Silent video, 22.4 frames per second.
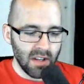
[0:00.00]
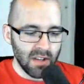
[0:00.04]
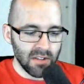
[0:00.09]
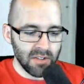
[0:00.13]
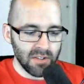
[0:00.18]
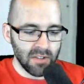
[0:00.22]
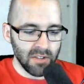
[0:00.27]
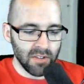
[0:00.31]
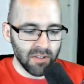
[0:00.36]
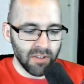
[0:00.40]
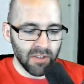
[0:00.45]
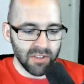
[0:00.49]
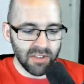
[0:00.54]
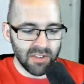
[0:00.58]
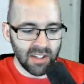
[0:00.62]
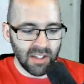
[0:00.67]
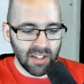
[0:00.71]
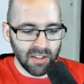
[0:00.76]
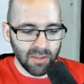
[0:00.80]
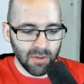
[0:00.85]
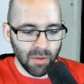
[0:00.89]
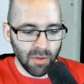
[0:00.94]
So this first
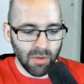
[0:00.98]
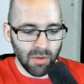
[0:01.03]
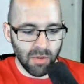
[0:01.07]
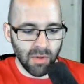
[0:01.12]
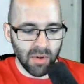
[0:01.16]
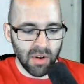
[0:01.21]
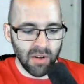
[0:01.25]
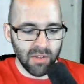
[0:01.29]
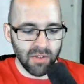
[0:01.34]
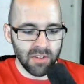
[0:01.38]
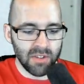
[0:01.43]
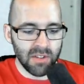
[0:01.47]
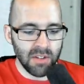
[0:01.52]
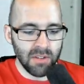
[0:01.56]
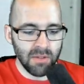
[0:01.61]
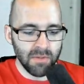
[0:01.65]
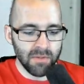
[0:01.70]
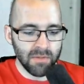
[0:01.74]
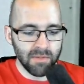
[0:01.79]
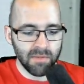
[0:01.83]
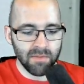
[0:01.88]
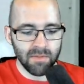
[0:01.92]
thing is root 3 over
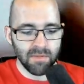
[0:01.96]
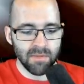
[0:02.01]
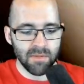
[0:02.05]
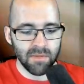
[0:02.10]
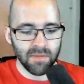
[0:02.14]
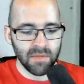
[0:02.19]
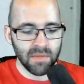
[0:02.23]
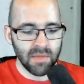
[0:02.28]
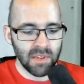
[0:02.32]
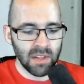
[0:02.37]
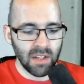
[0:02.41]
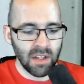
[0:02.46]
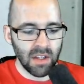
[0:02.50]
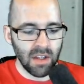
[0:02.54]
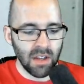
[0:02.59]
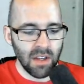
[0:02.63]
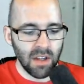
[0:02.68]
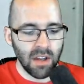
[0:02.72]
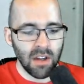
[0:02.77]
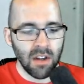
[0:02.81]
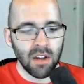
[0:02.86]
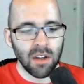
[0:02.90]
2.
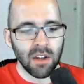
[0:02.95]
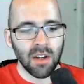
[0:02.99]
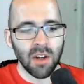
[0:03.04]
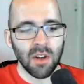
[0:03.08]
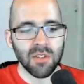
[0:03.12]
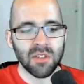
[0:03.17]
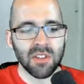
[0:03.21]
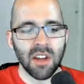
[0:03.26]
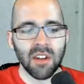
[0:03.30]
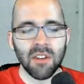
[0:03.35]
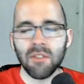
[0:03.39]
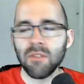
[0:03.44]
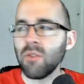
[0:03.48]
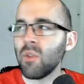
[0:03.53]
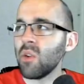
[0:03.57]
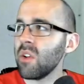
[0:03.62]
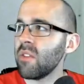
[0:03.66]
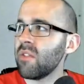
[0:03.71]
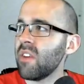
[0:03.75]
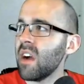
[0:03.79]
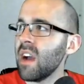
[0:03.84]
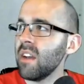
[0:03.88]
Cosine of
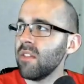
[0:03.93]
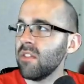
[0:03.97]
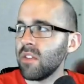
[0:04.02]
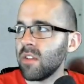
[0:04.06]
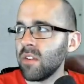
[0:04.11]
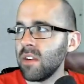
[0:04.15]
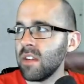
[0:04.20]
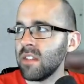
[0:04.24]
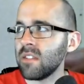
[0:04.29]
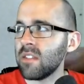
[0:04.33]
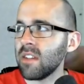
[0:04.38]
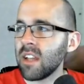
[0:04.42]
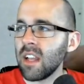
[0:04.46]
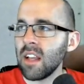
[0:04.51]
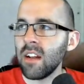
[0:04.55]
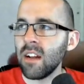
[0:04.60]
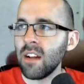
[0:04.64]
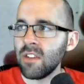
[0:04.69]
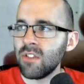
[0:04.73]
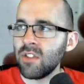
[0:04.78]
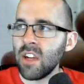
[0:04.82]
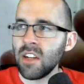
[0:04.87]
45 degrees,
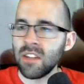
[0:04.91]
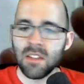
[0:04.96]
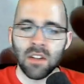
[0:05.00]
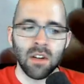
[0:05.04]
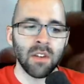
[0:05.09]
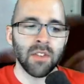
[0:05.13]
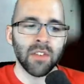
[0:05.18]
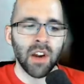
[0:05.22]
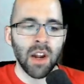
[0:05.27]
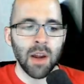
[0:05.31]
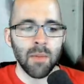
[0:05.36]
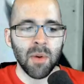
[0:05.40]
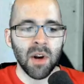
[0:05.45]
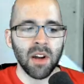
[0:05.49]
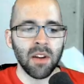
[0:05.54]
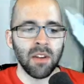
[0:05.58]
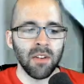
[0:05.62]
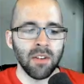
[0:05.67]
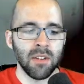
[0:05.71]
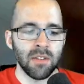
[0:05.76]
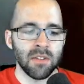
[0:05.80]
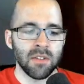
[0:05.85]
again, adjacent over
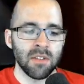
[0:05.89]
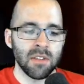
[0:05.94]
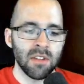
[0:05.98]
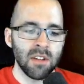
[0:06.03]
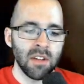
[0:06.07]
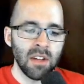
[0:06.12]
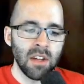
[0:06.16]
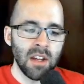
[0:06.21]
hypotenuse.